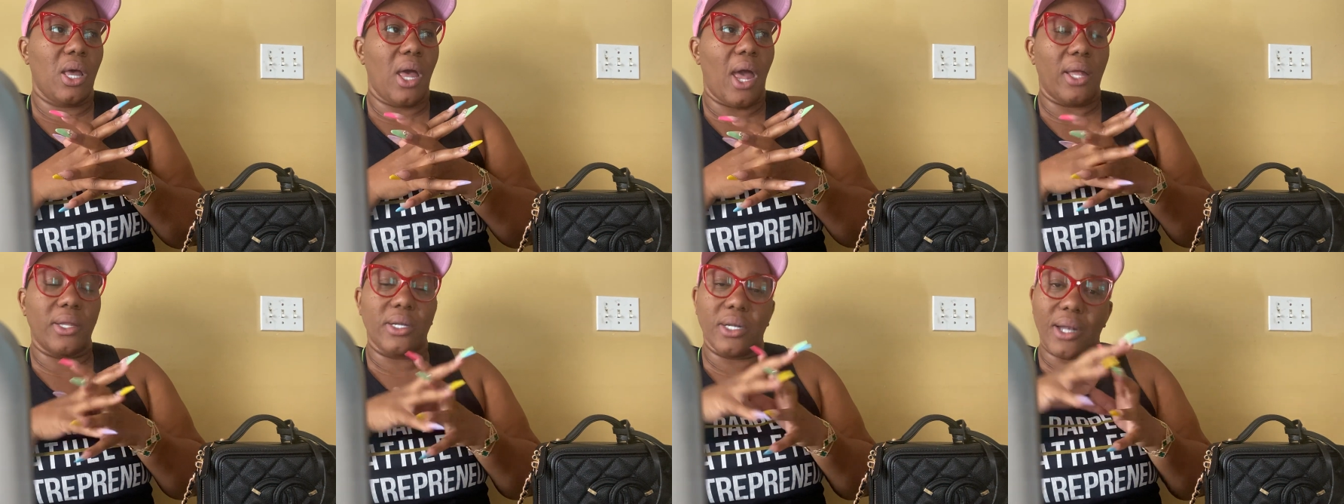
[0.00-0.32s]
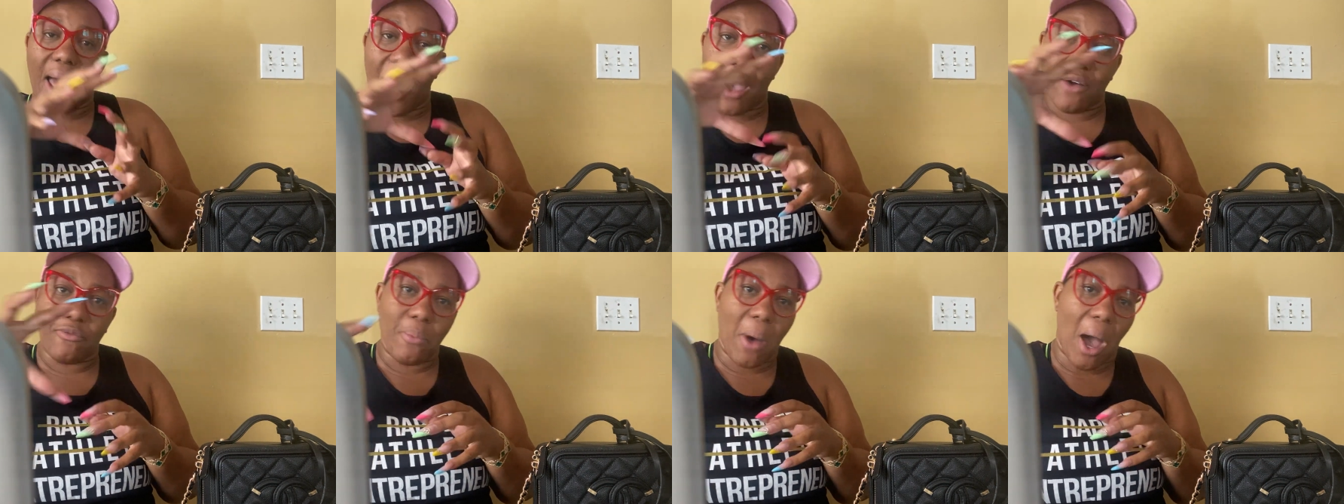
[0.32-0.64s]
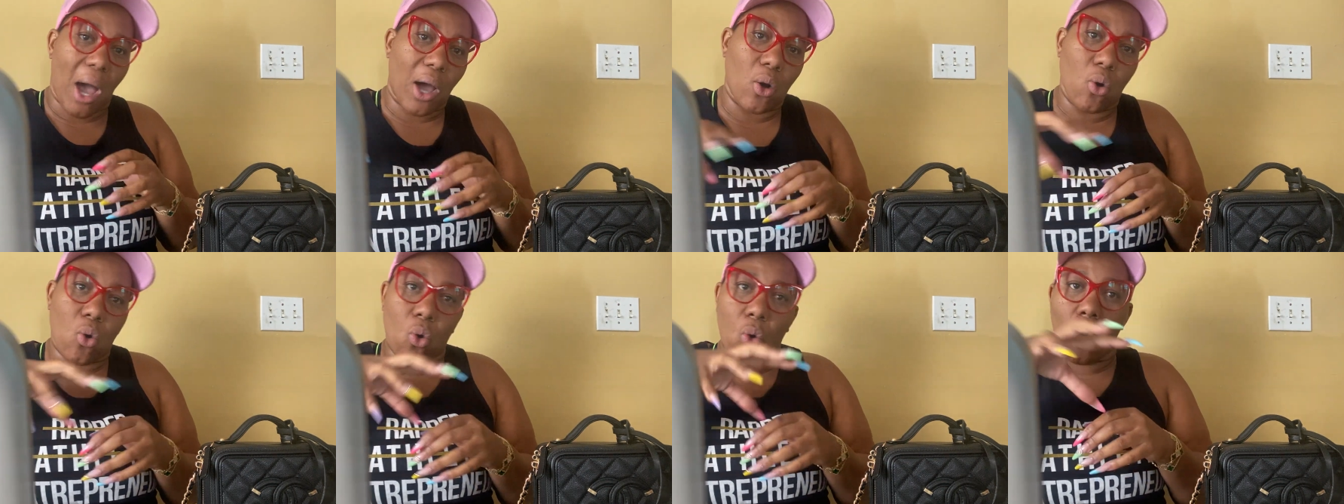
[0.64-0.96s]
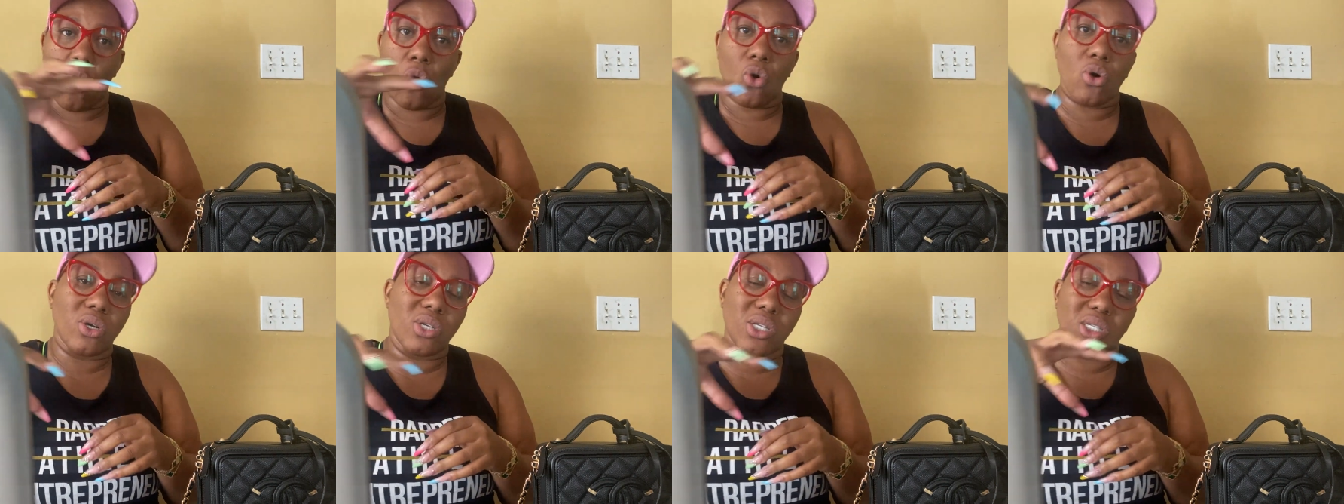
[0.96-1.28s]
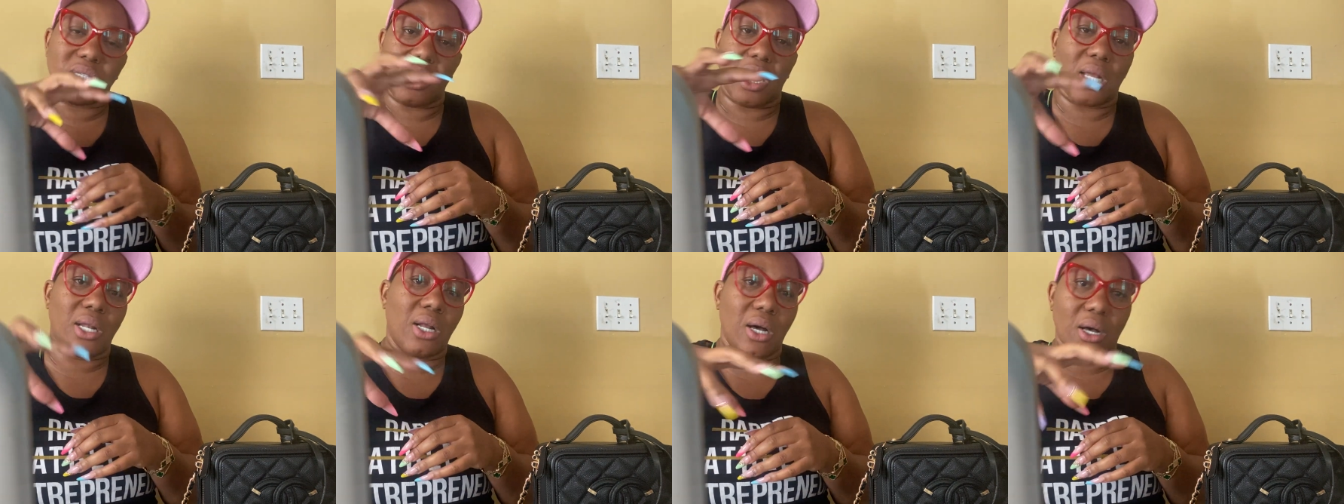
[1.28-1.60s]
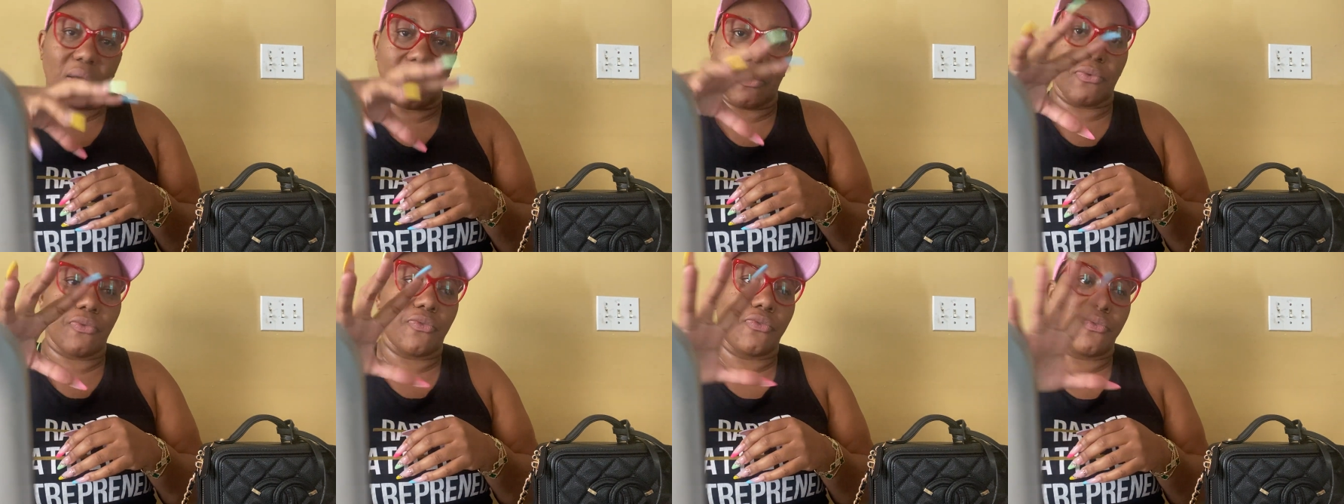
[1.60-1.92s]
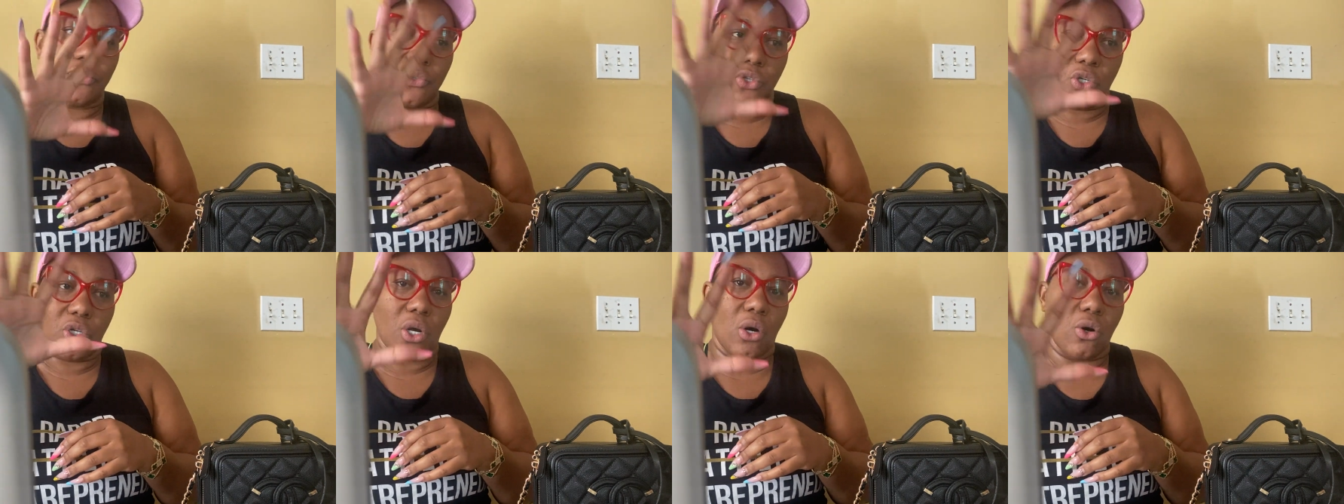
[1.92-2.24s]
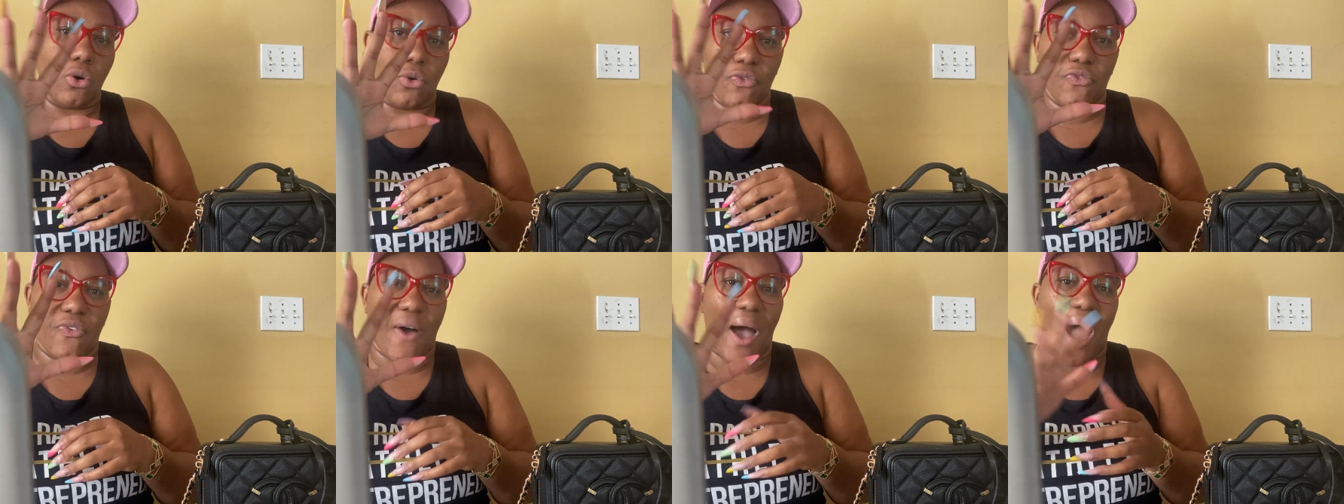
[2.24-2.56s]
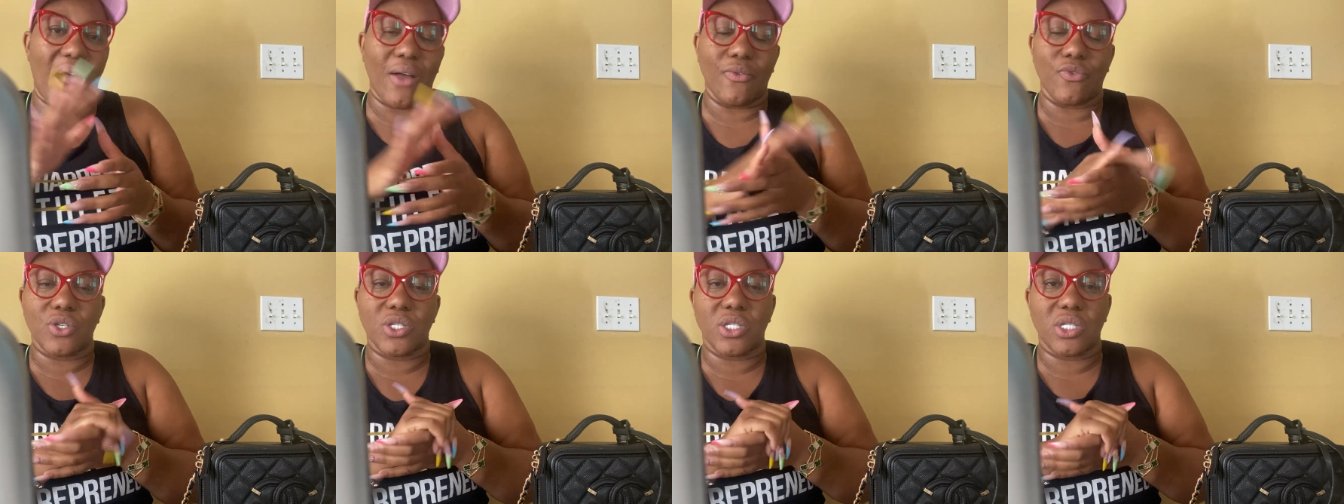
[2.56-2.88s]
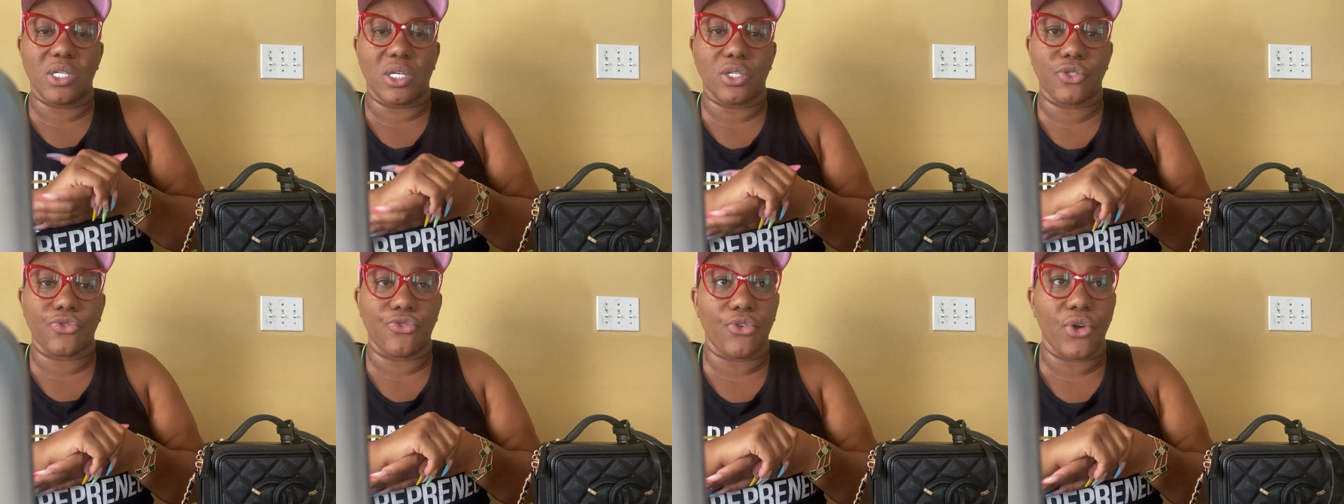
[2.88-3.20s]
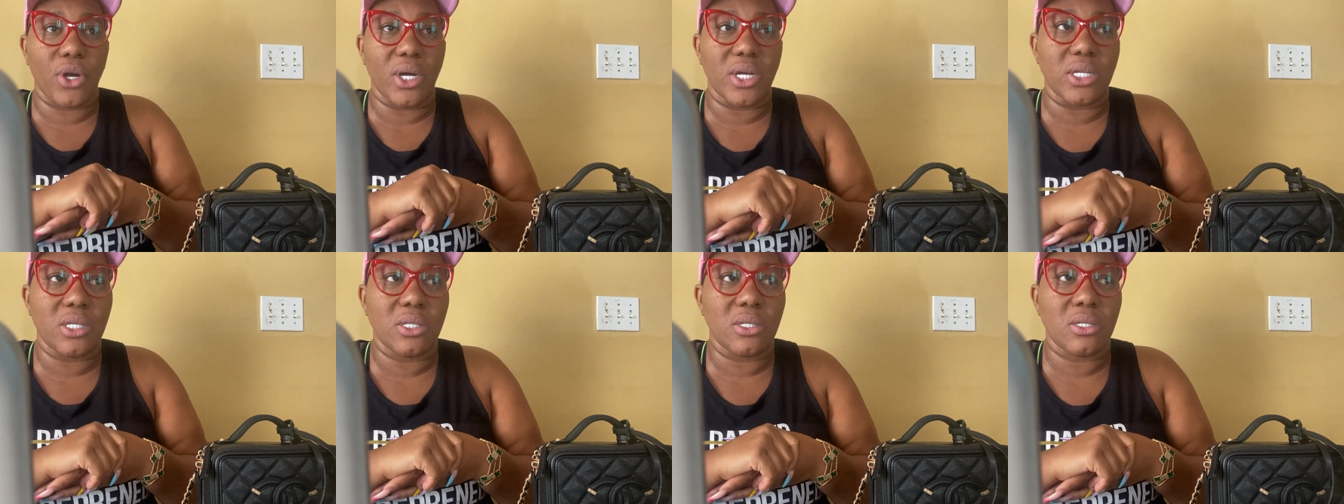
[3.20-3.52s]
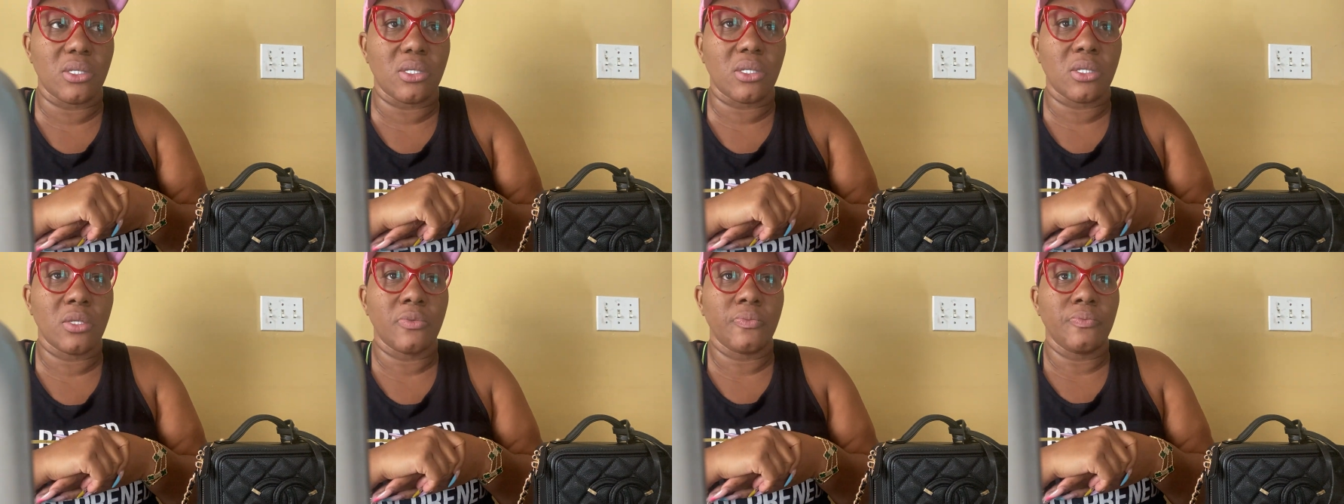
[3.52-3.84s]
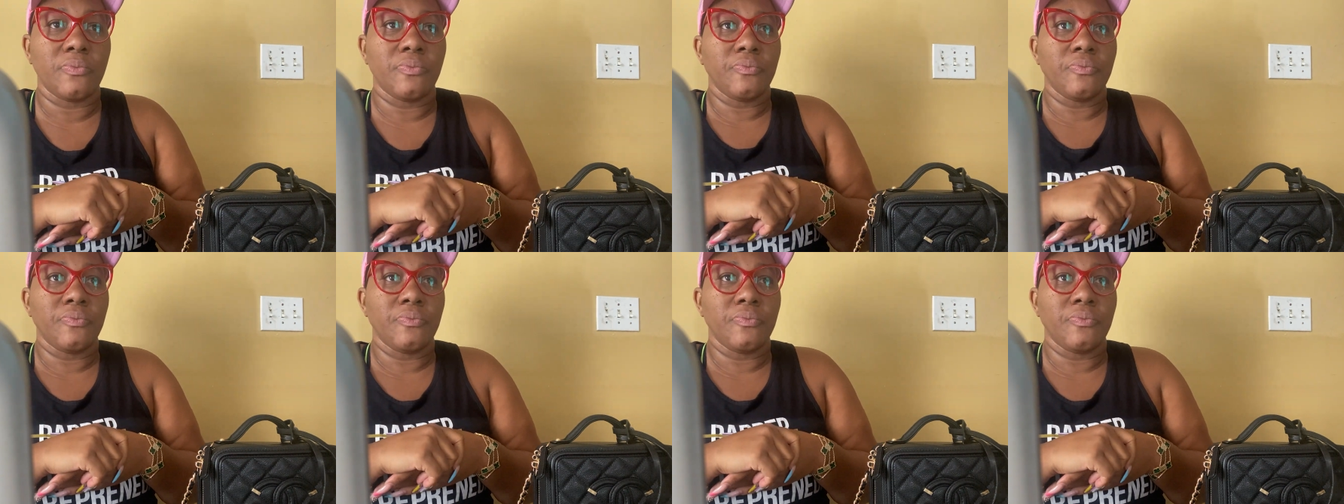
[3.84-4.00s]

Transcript: and then I have my core set of you know five or six friends.